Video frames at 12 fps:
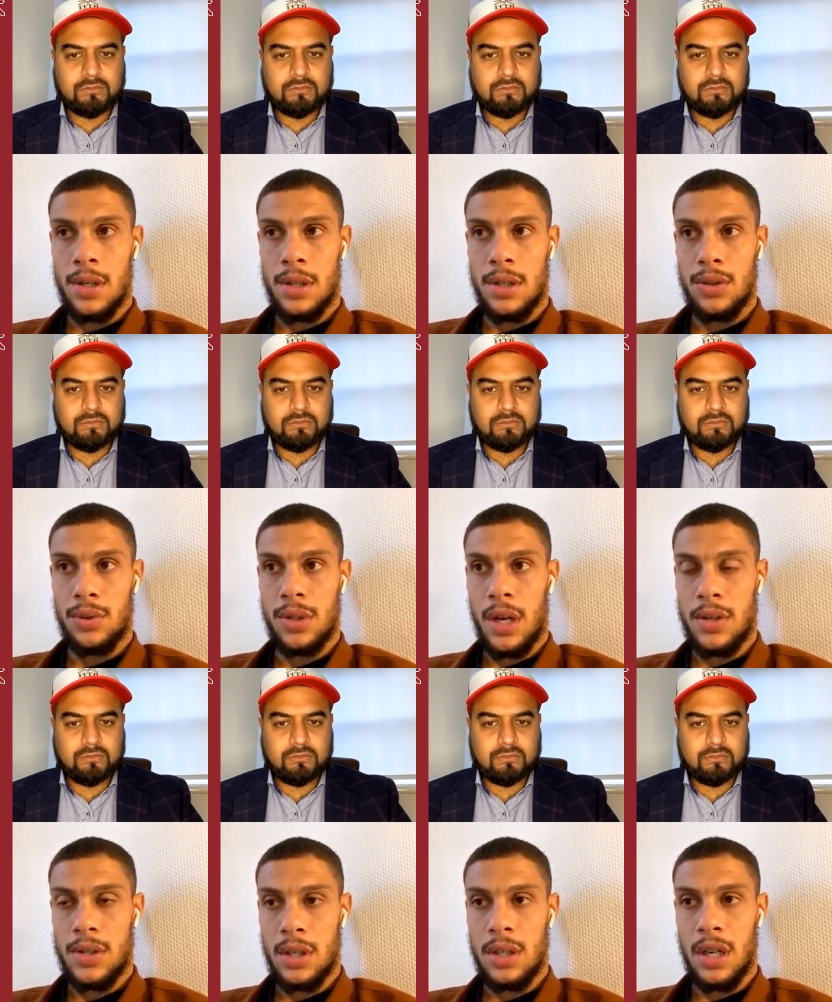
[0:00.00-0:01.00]

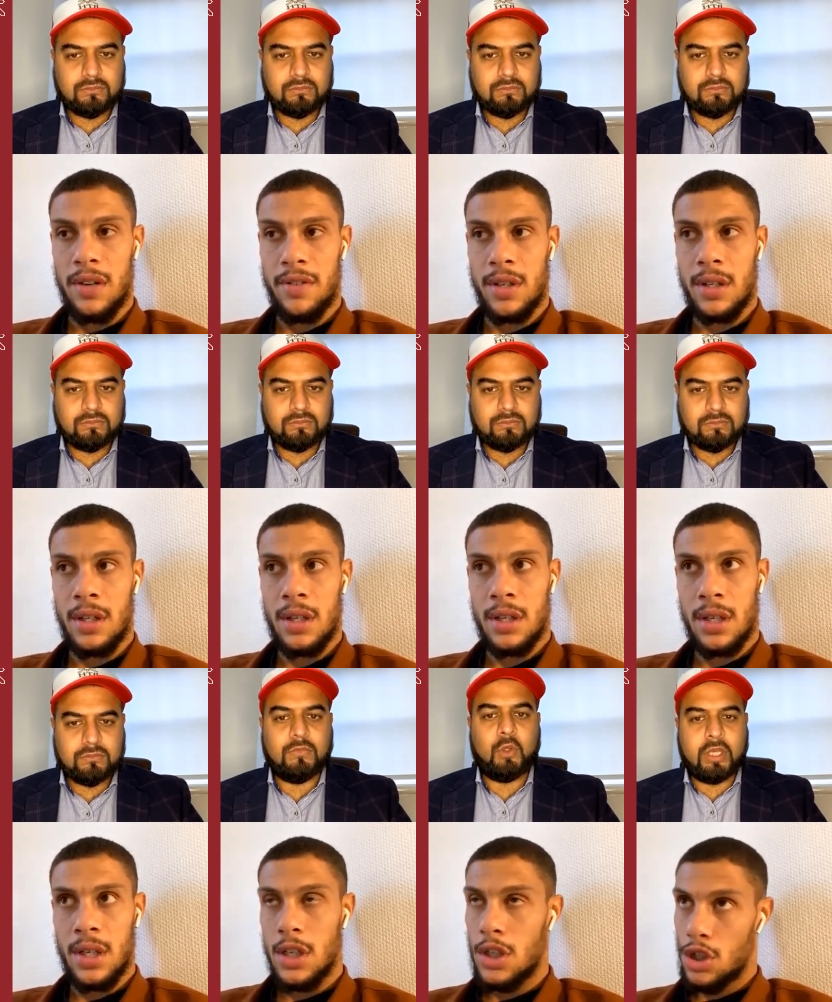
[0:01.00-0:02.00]
Speaker 1: 2011.
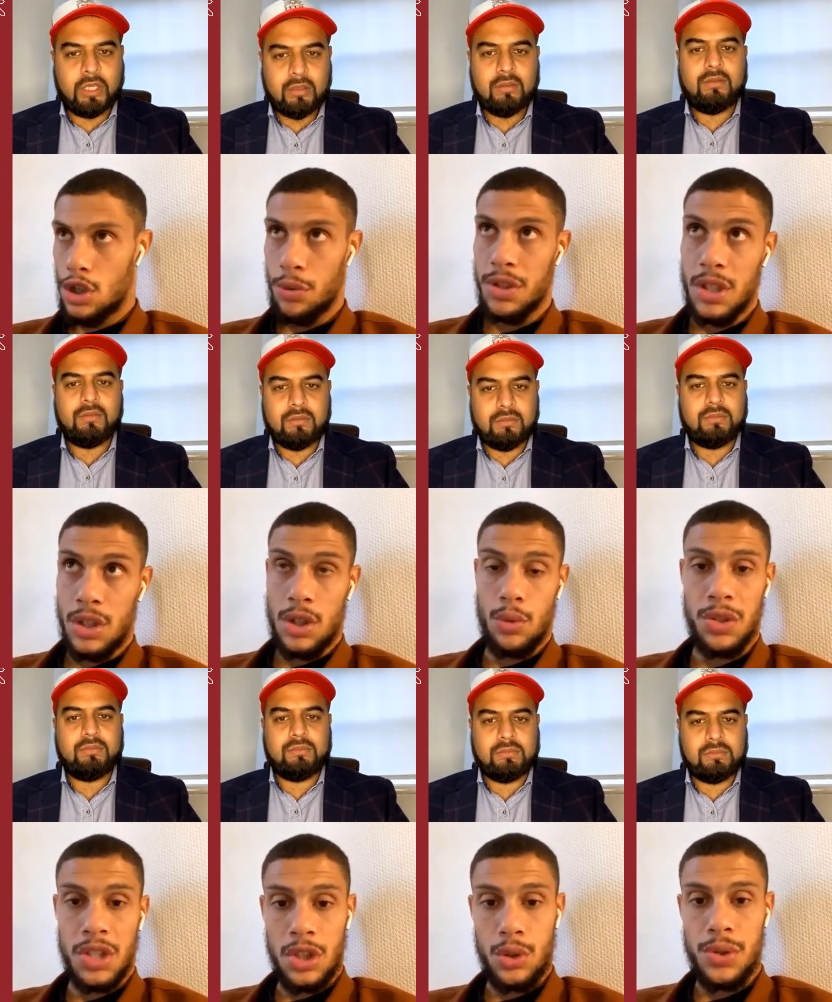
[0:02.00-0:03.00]
Okay. So we did we
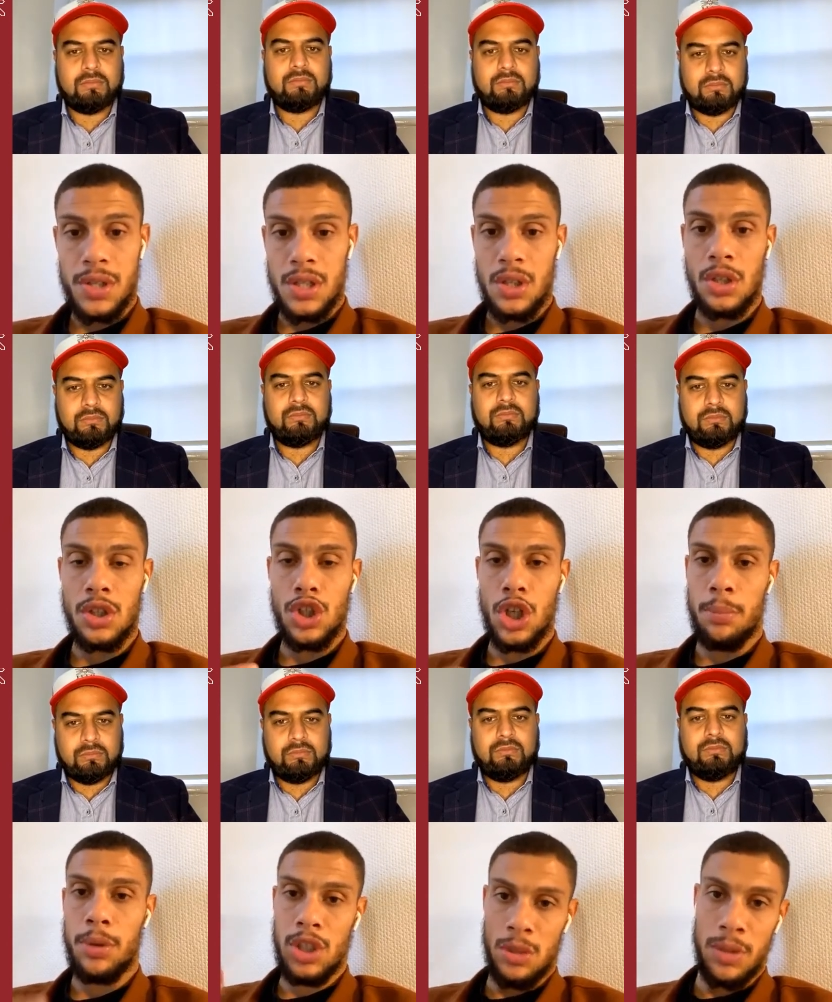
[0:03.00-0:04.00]
did two seasons in
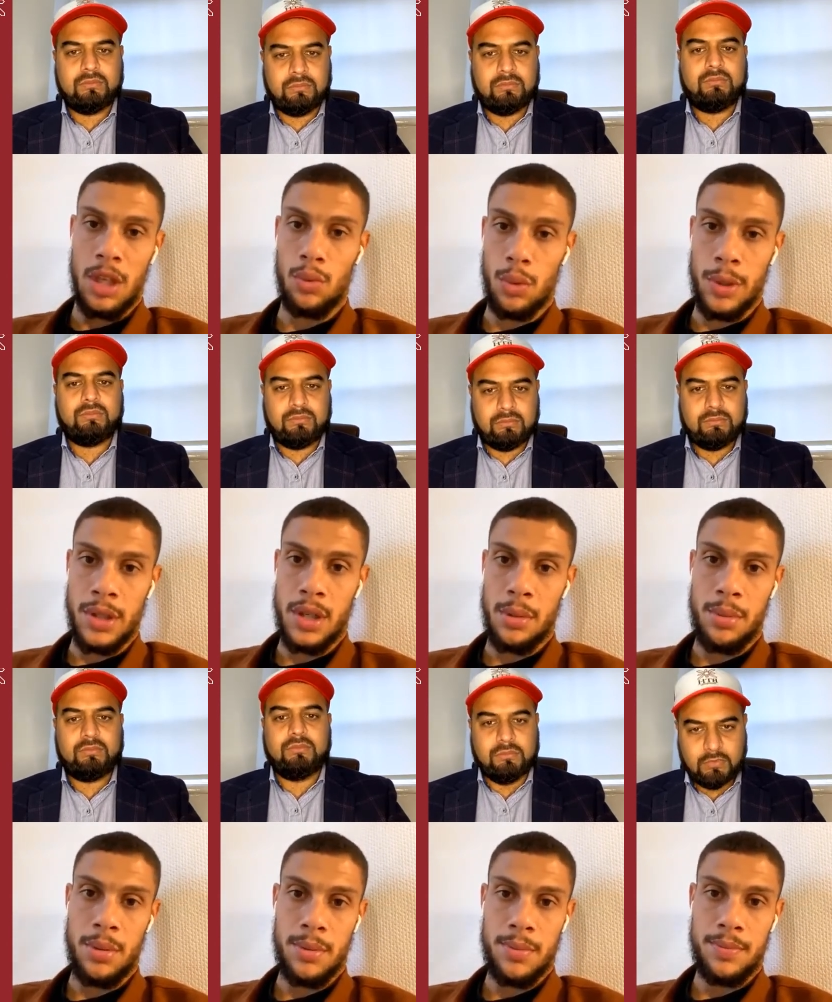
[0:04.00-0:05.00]
Championship, then we went up.
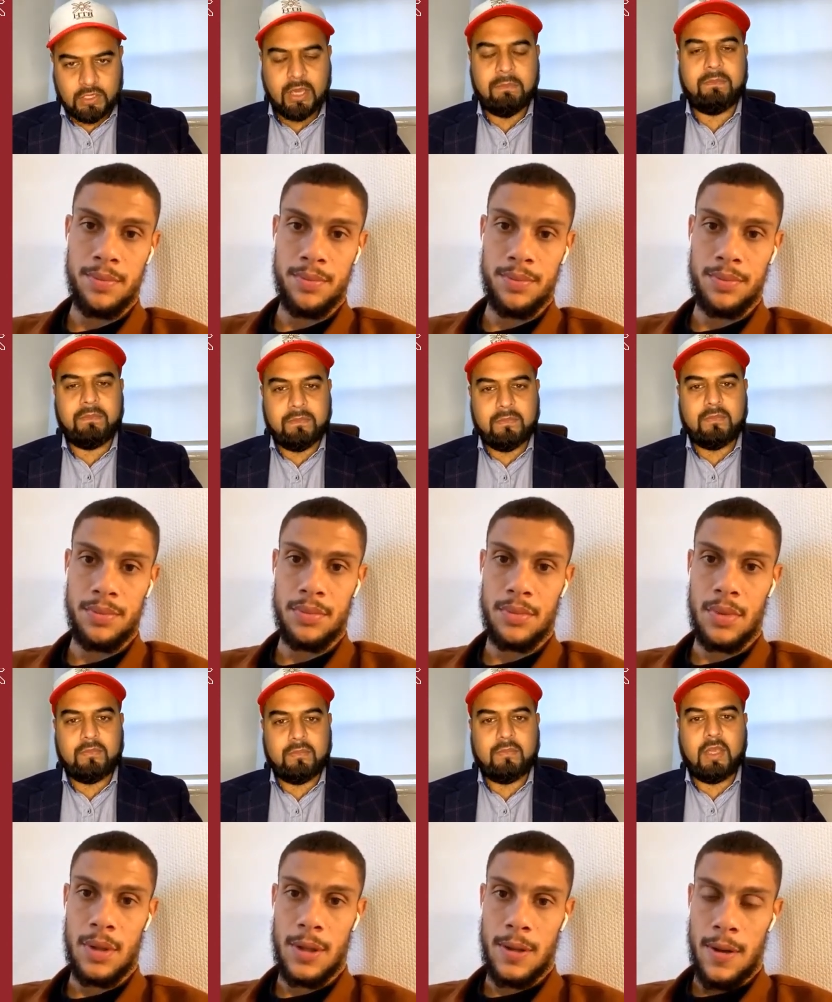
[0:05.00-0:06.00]
Speaker 2: Yep
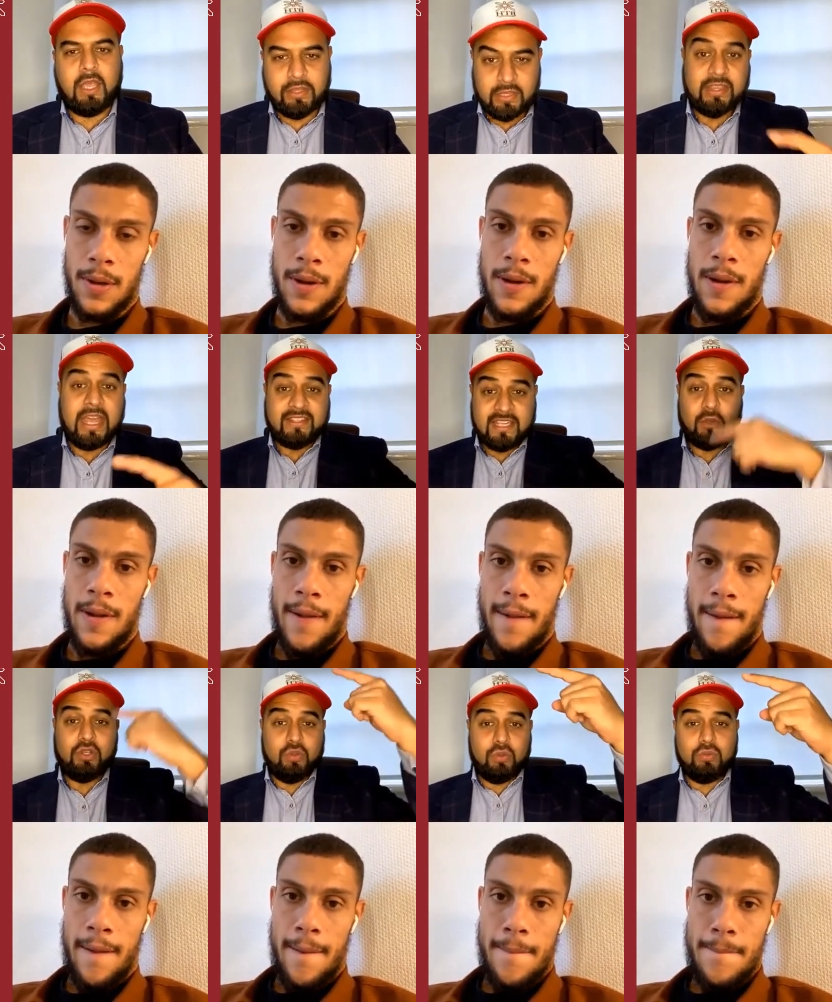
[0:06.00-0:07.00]
and then that's how
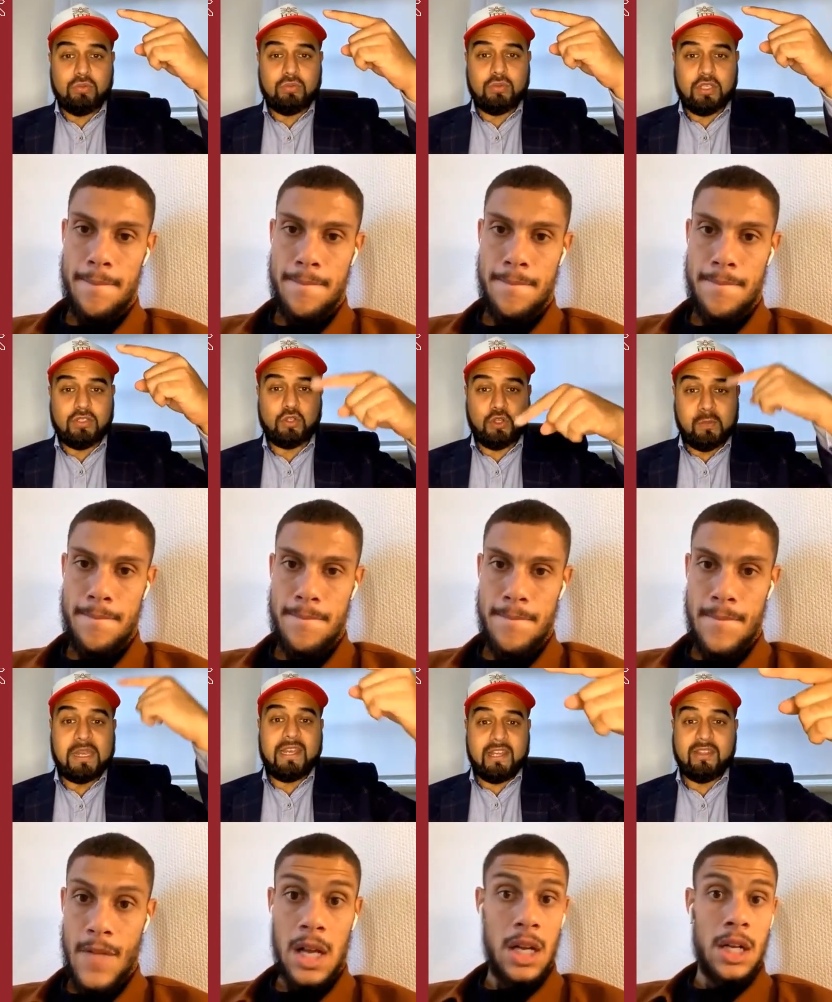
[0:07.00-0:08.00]
you so you
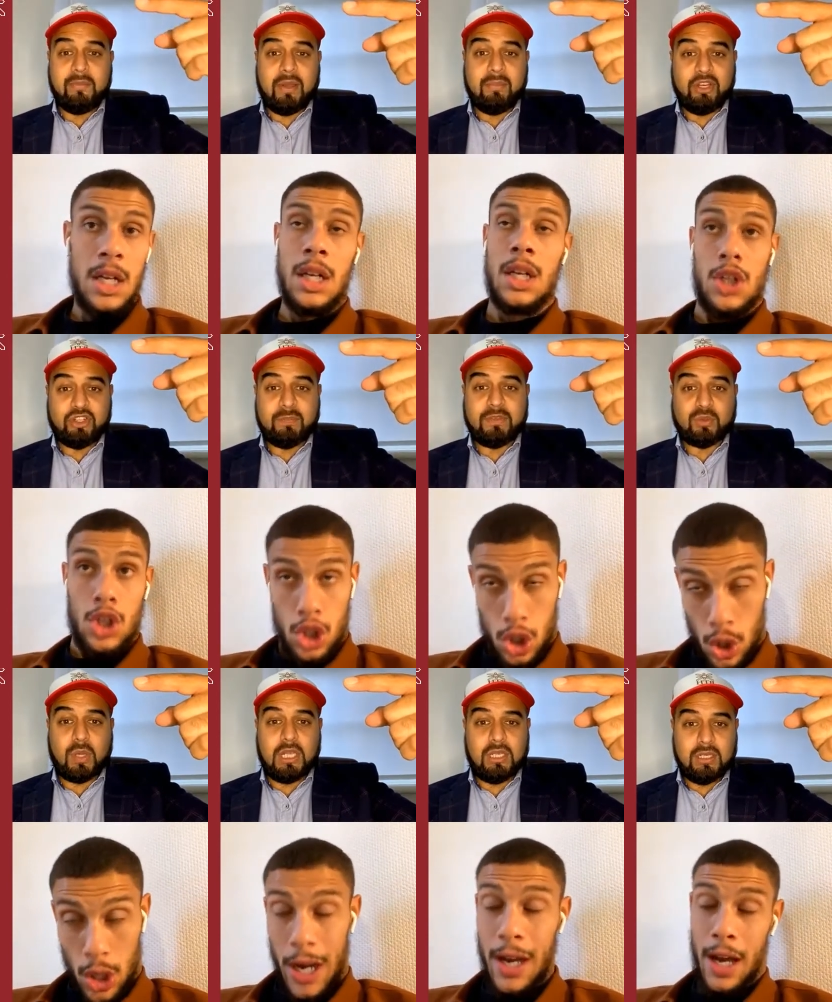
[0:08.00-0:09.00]
played in the Premiership. So
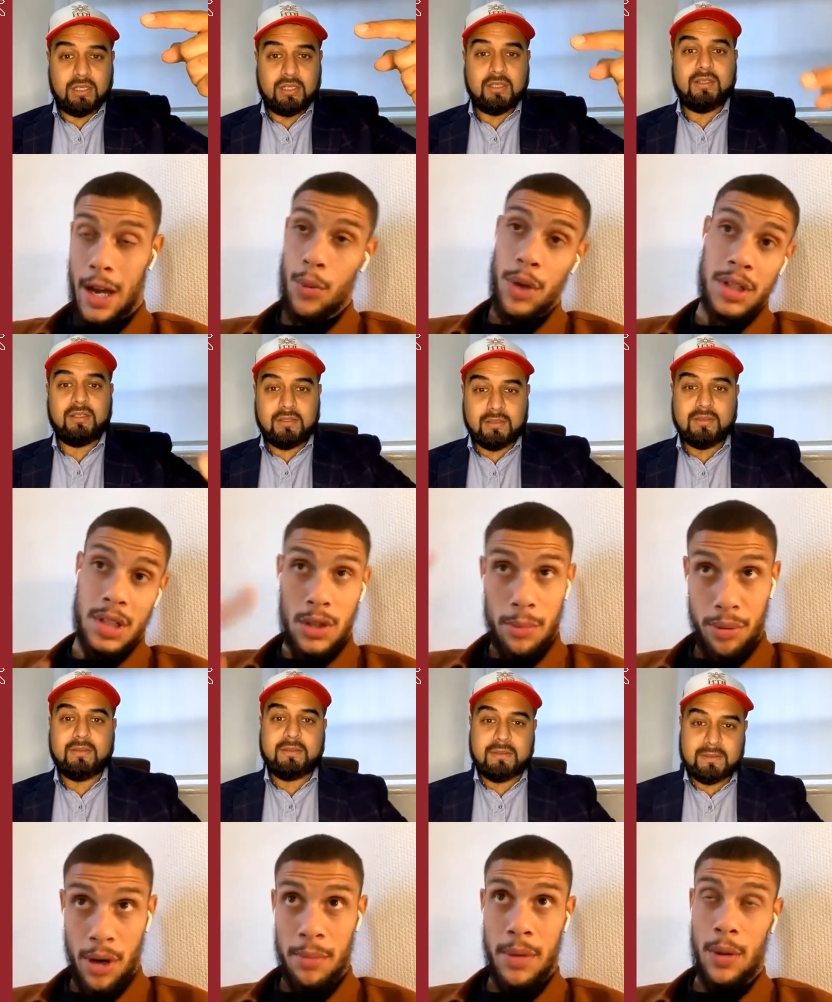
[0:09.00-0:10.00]
well.
Speaker 1: I, I went to the
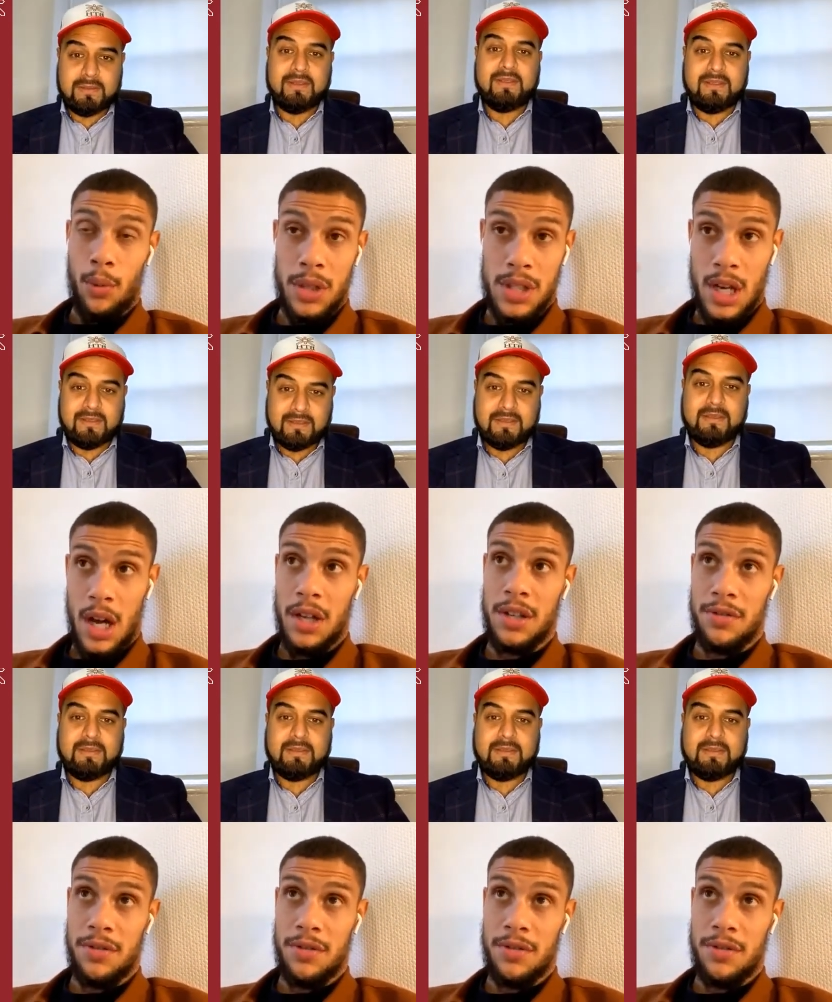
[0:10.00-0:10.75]
Prem with Cardiff,